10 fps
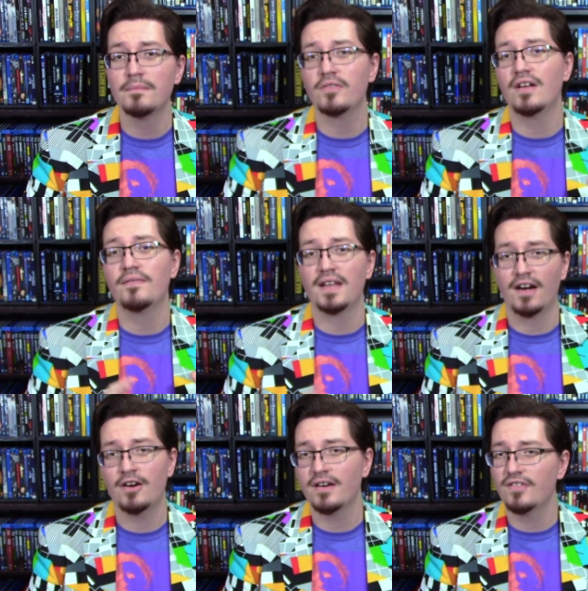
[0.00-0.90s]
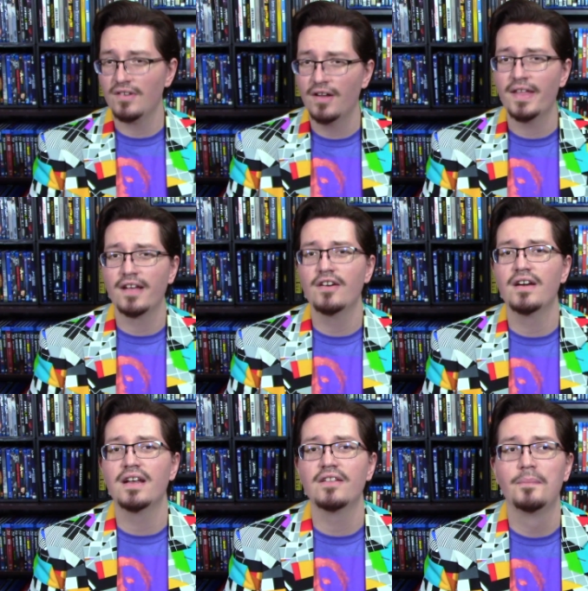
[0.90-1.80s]
stuff that I heard isn't all that good
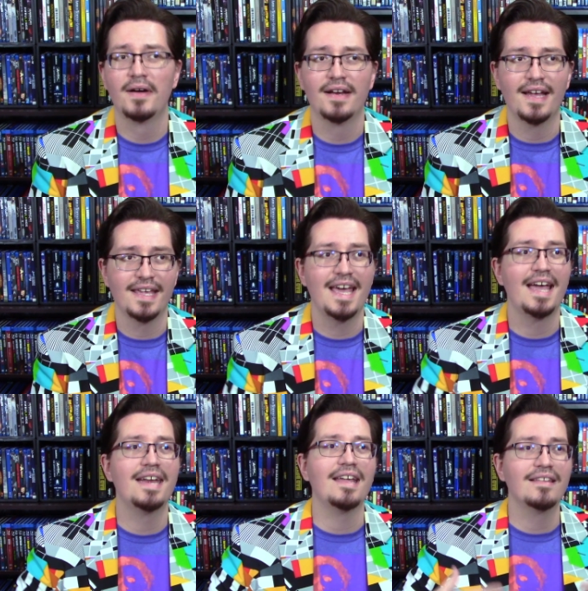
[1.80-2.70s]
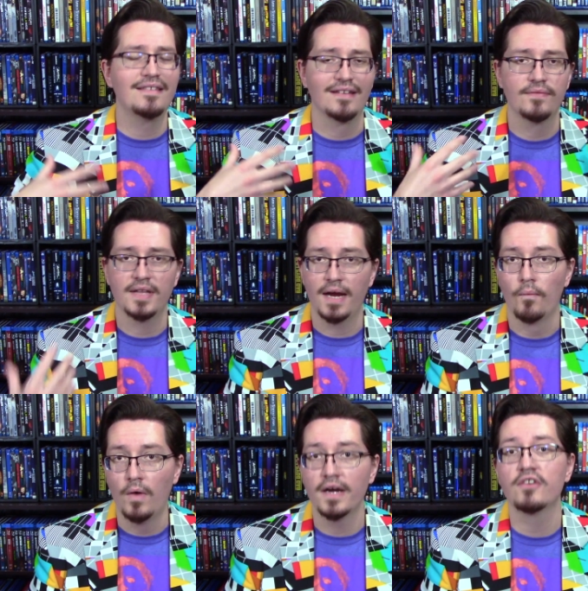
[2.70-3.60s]
in it, but again, it's stuff that I
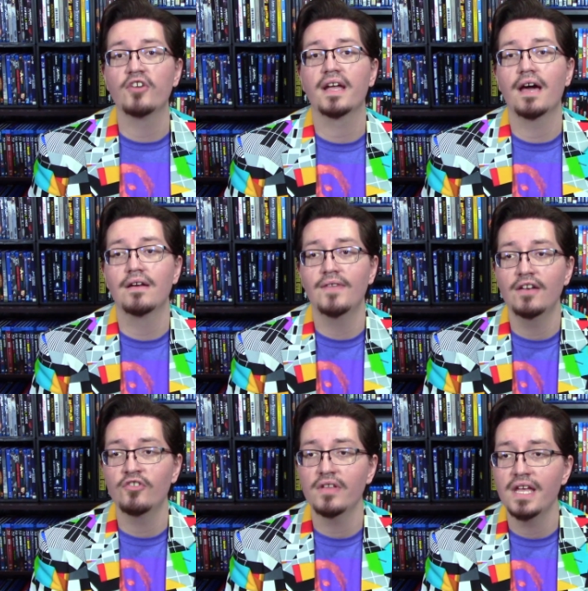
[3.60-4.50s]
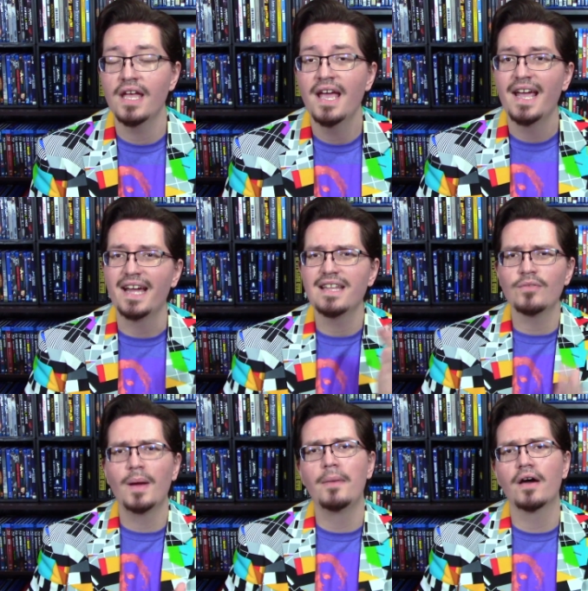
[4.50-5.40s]
want to check out eventually, and
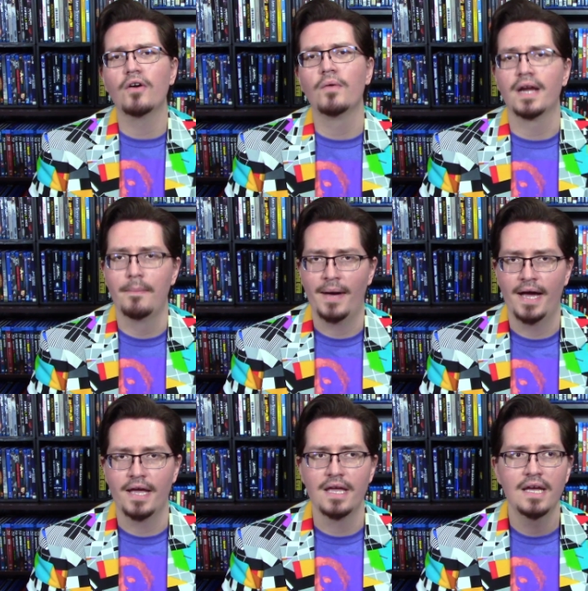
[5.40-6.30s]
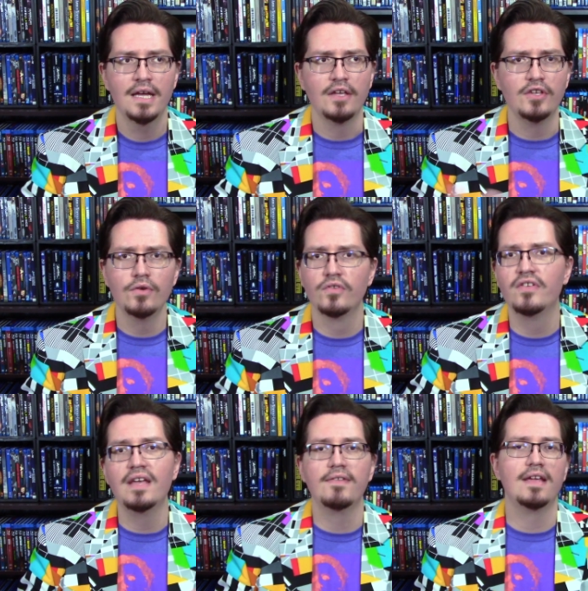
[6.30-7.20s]
that's my motto when I buy
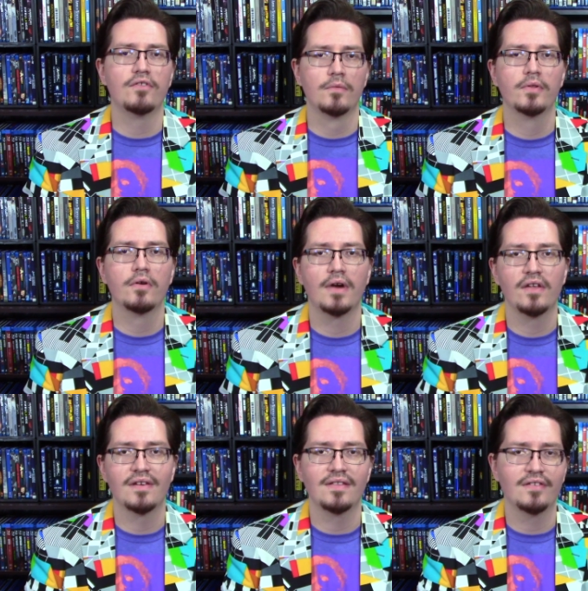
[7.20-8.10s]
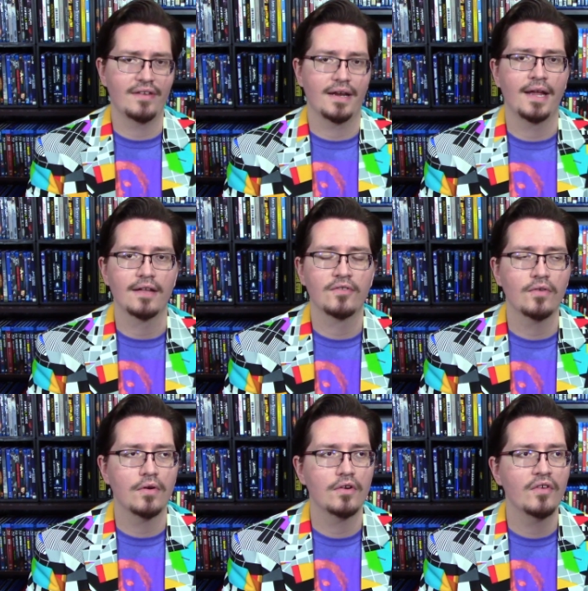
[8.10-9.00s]
used DVDs or Blu-rays at these secondhand
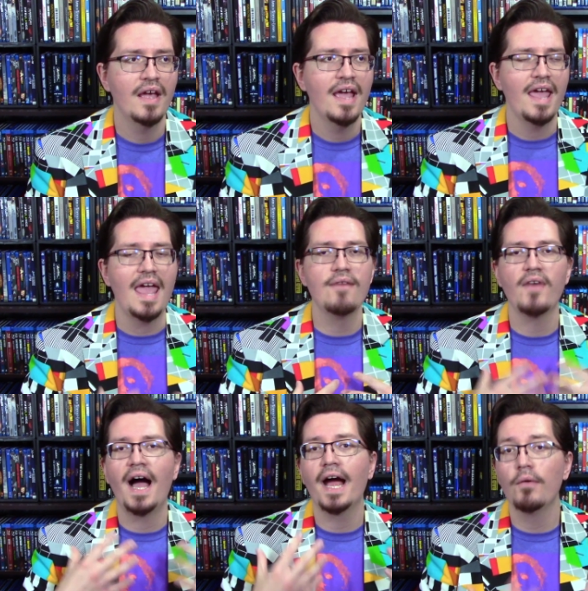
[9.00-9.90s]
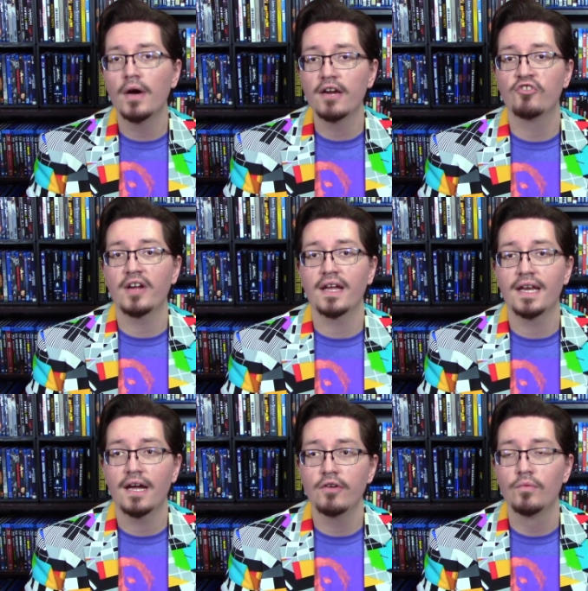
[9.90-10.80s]
stores. If I want to check
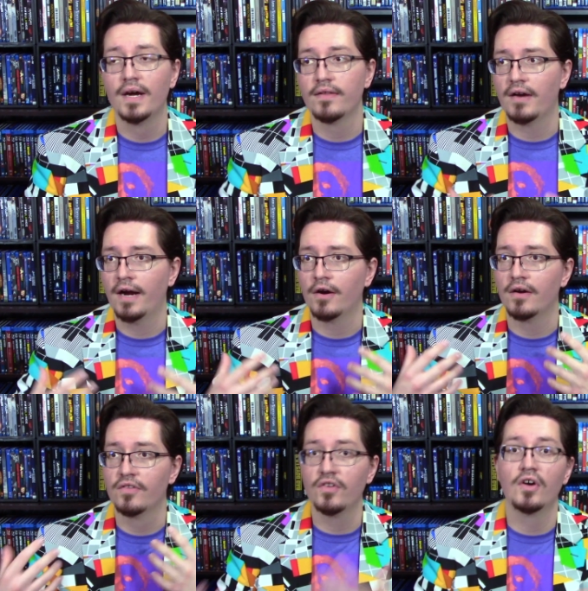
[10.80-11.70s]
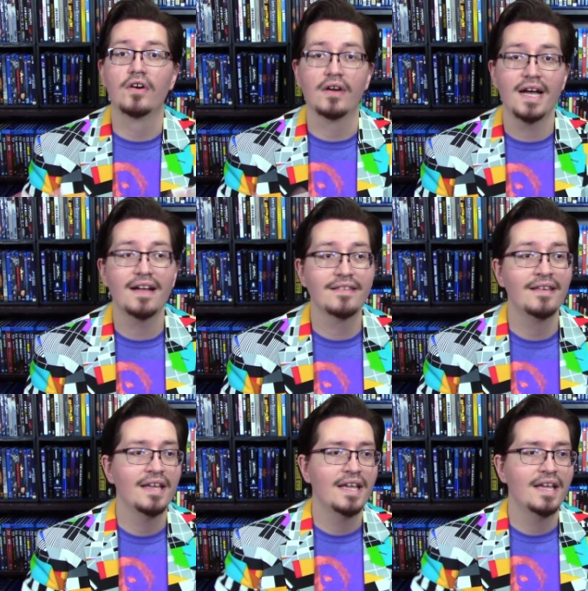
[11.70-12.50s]
it out, whether I heard it's good or not,